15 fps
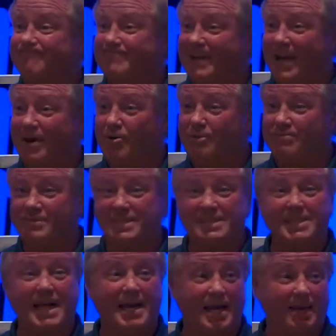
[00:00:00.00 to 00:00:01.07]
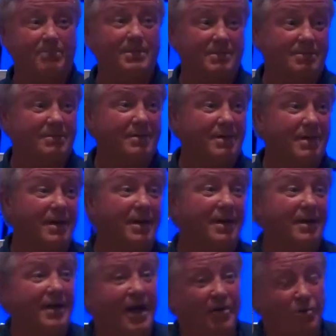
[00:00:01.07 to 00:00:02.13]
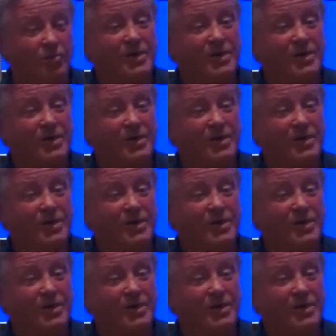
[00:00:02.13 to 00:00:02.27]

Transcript: How often does that happen? Now the